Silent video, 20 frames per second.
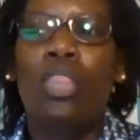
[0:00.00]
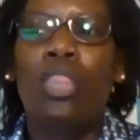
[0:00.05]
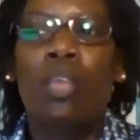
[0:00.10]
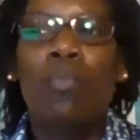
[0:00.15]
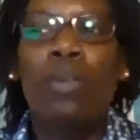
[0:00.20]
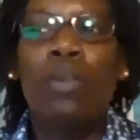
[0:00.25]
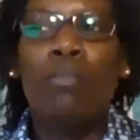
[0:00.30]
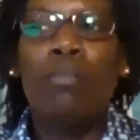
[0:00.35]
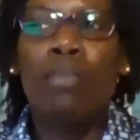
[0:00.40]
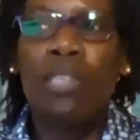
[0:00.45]

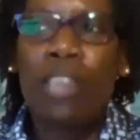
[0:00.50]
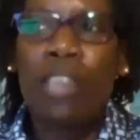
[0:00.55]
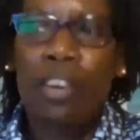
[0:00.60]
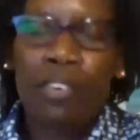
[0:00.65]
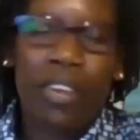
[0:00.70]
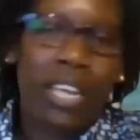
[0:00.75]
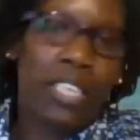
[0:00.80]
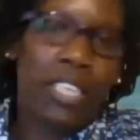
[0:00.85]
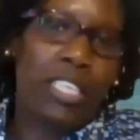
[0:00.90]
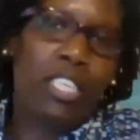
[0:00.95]
they will be
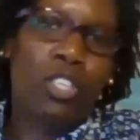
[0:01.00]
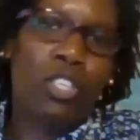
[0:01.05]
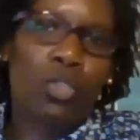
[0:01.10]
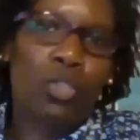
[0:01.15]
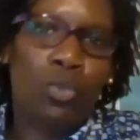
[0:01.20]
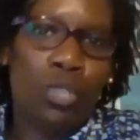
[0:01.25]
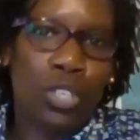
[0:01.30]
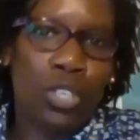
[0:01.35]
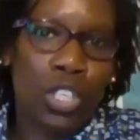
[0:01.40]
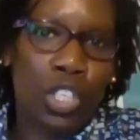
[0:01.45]
directed
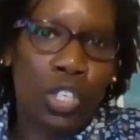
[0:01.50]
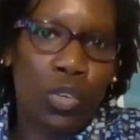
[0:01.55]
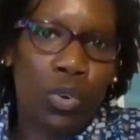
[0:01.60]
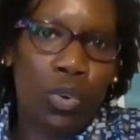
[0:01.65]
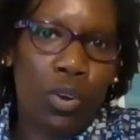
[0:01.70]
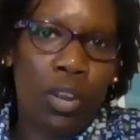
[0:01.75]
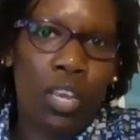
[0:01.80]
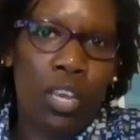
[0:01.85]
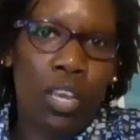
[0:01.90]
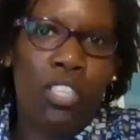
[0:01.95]
to the
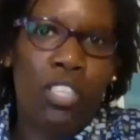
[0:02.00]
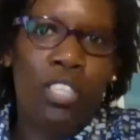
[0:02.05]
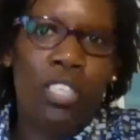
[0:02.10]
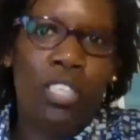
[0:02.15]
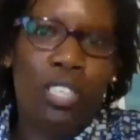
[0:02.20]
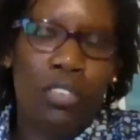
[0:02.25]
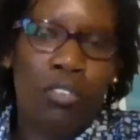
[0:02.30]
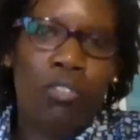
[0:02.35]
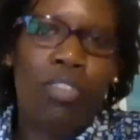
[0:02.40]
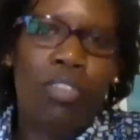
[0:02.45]
regional
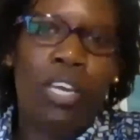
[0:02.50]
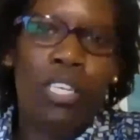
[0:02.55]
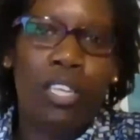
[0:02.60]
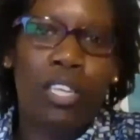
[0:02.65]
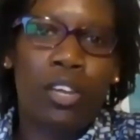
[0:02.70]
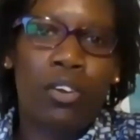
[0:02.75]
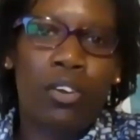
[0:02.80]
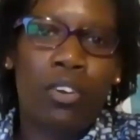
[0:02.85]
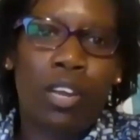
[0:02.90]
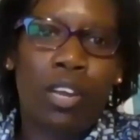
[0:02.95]
agent of
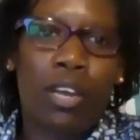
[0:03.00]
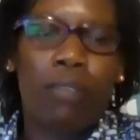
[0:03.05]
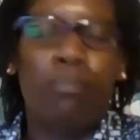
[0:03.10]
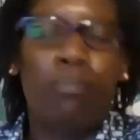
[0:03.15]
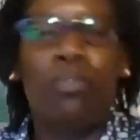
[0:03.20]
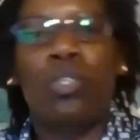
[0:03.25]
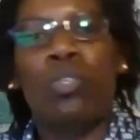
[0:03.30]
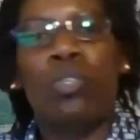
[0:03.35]
that area.